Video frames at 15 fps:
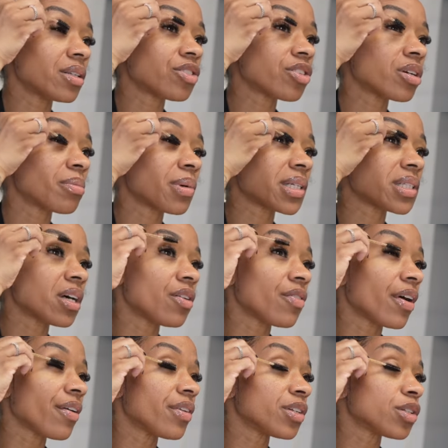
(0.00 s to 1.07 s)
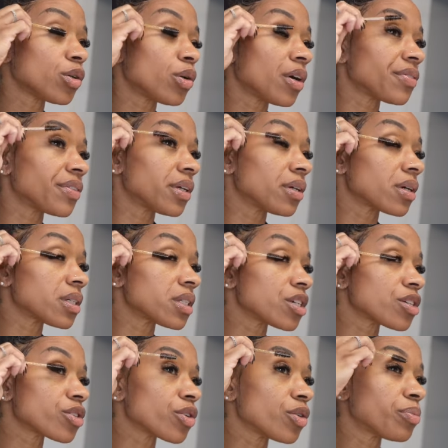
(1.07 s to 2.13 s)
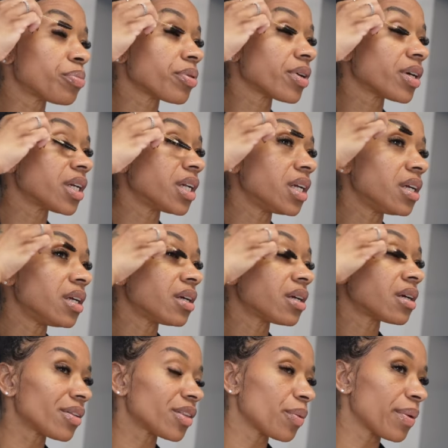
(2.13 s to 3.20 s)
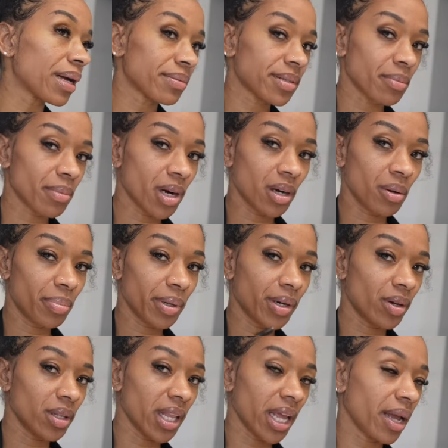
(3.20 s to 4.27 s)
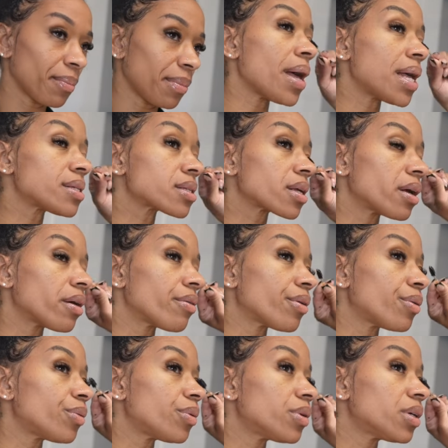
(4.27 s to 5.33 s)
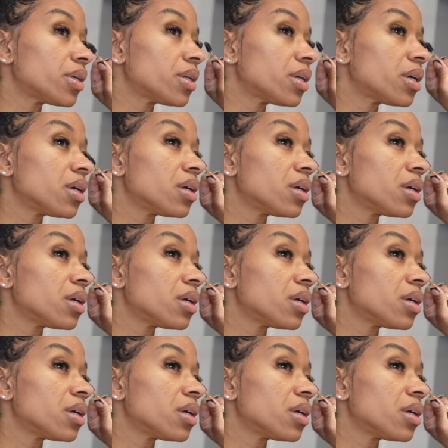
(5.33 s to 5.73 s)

treating myself every so often because they're so pretty. I don't have to wake up tomorrow and put on like mascara on